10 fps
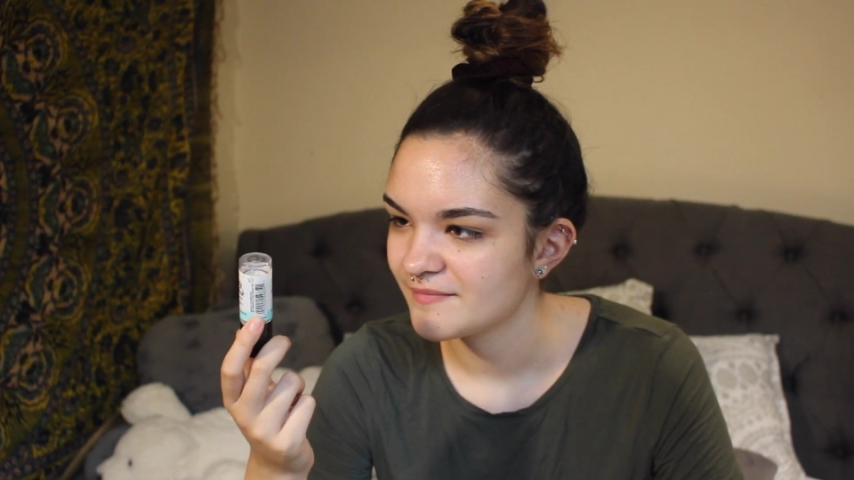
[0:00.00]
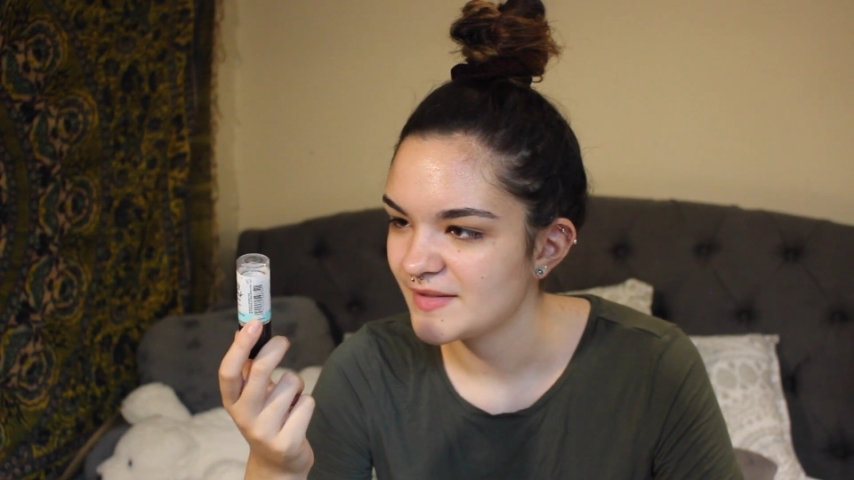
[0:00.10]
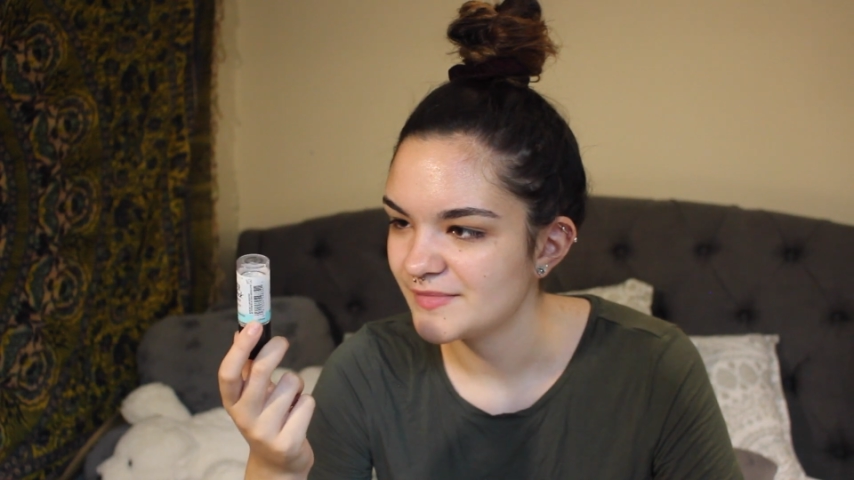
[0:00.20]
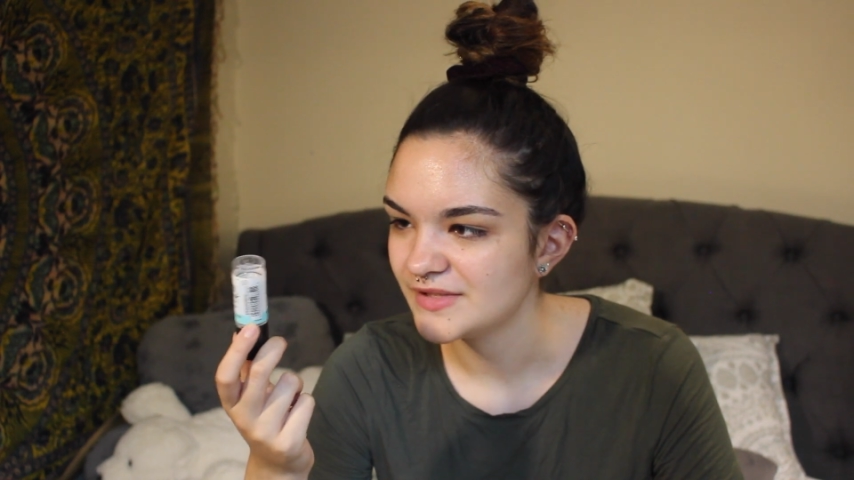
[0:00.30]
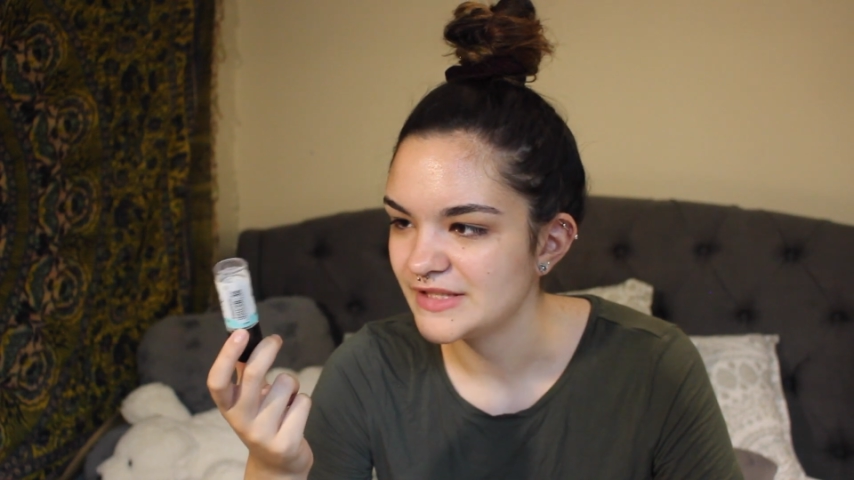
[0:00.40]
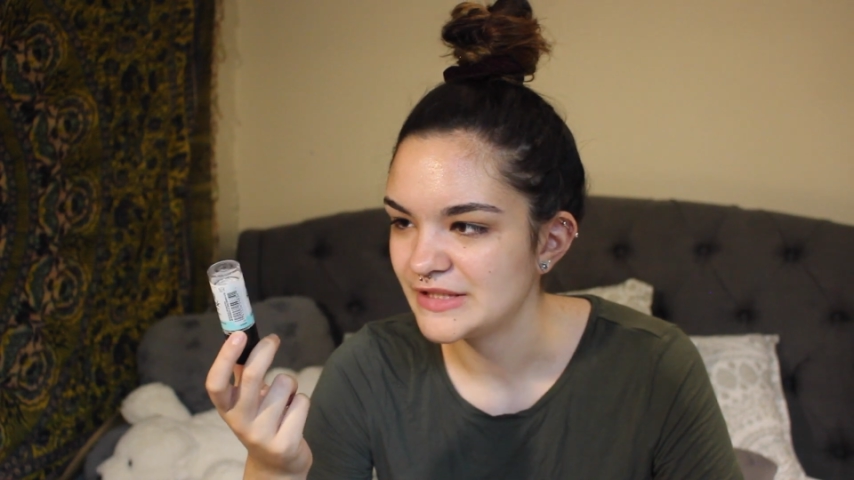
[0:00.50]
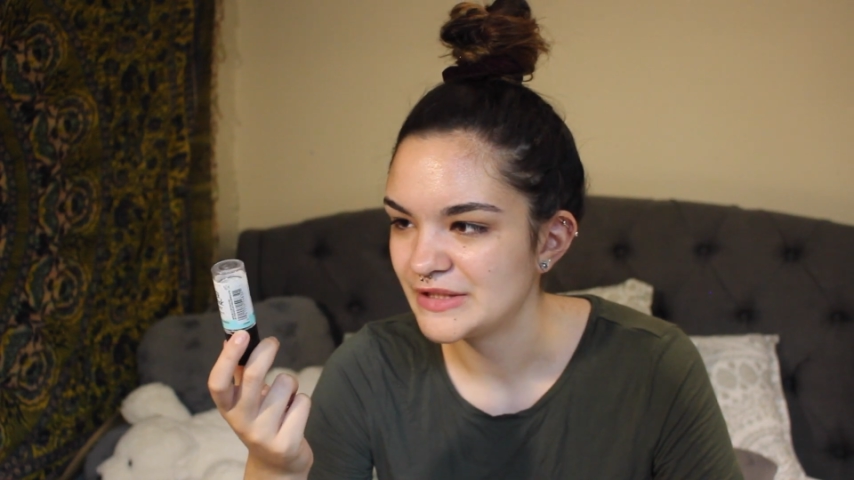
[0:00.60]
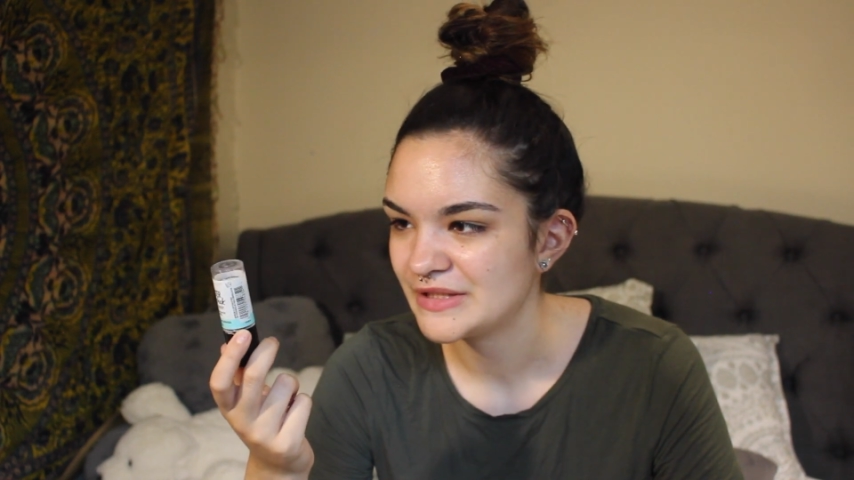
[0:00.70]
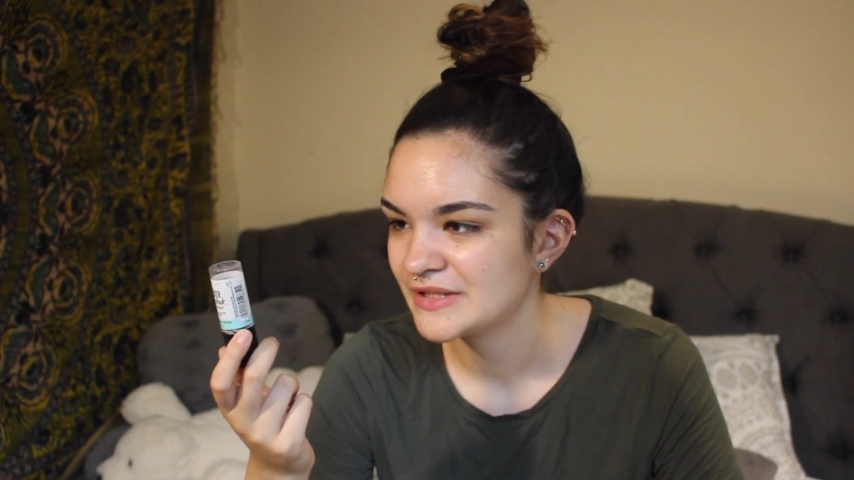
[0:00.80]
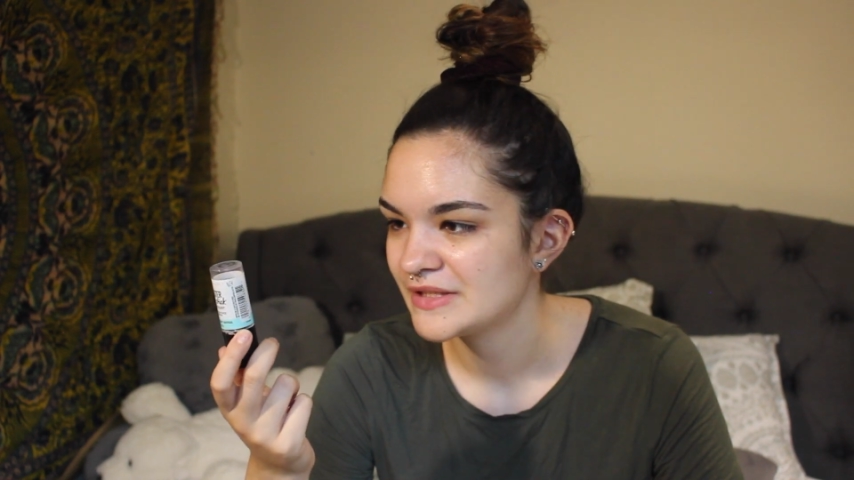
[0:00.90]

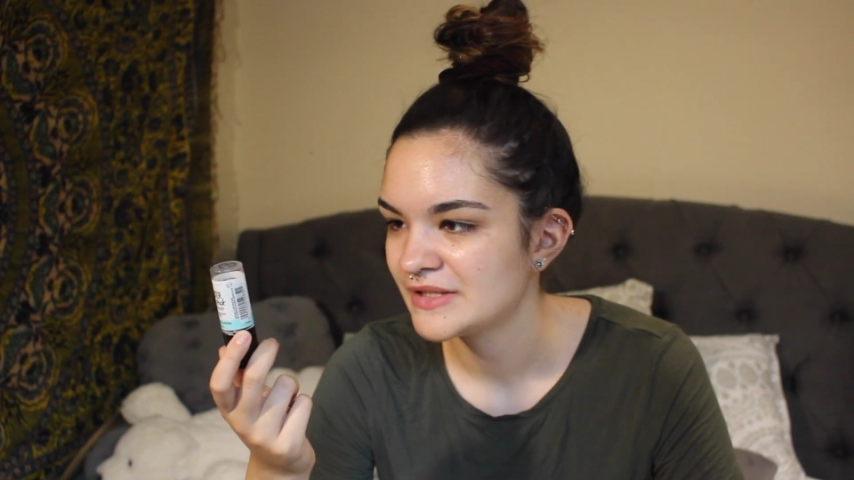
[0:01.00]
Maybelline